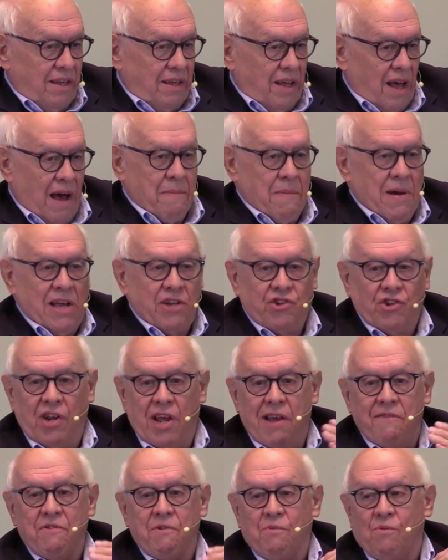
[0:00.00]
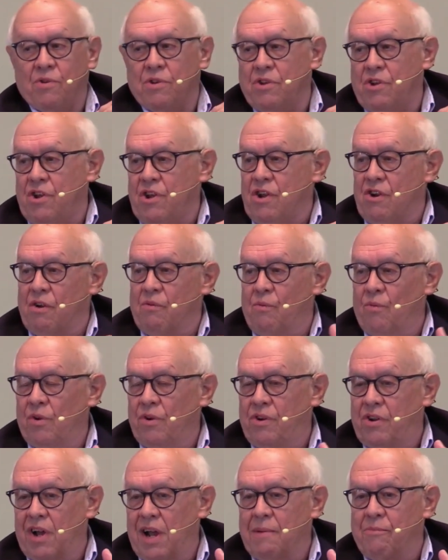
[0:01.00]
I imagine everyone here at one
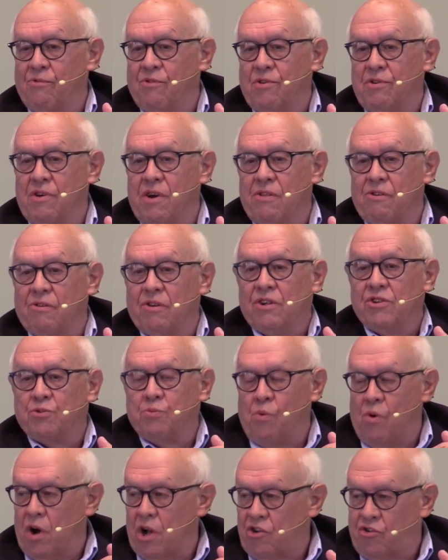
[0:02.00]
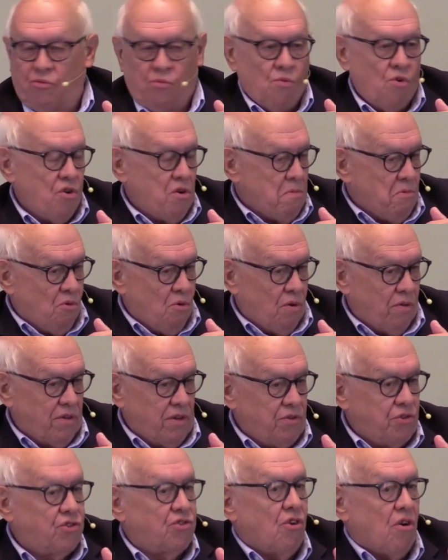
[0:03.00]
time or another has watched one or more of
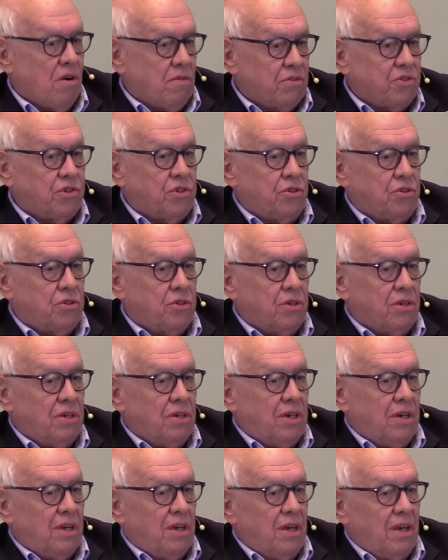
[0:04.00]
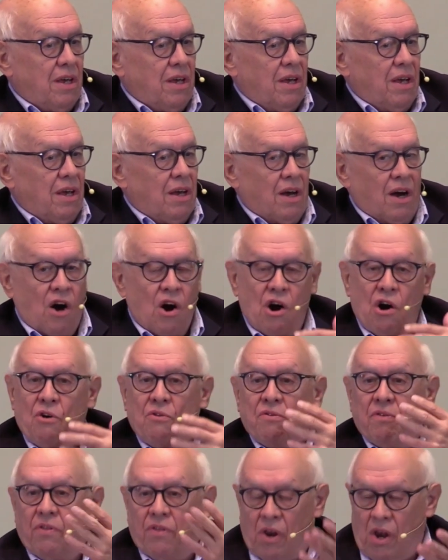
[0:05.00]
these services
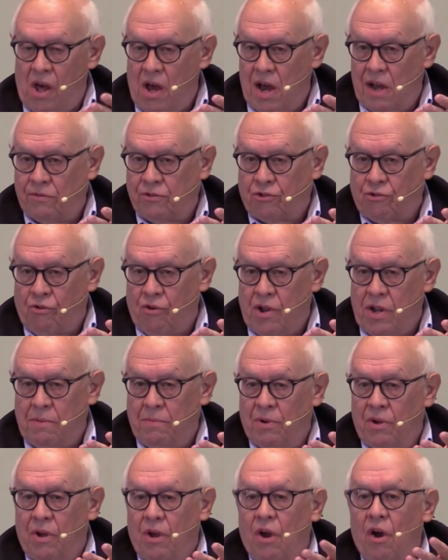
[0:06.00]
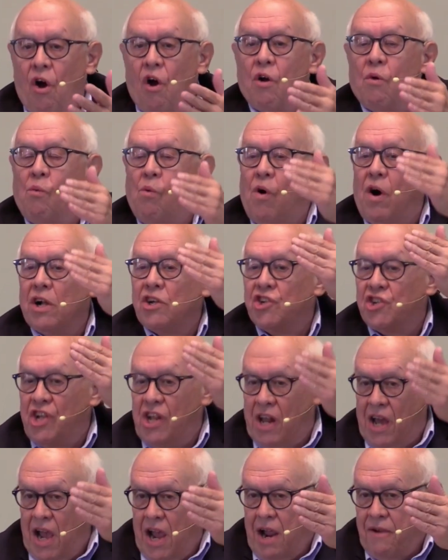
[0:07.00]
on the live stream or watched it
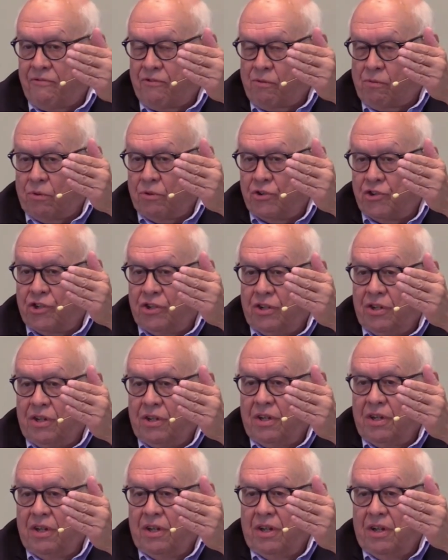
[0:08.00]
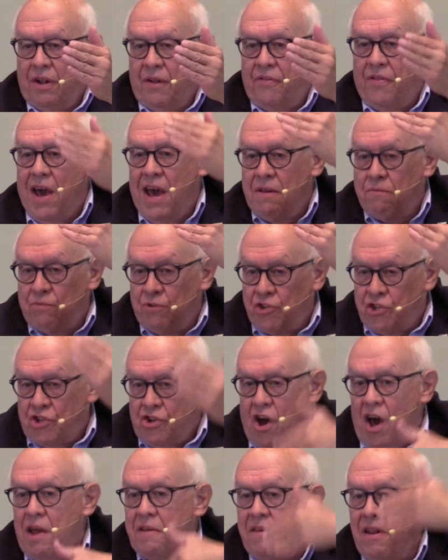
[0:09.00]
afterwards. That was
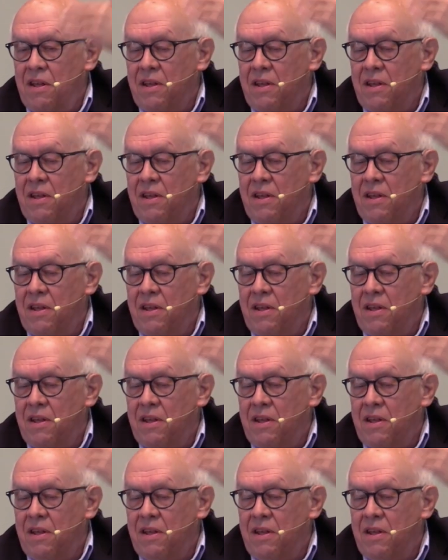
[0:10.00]
not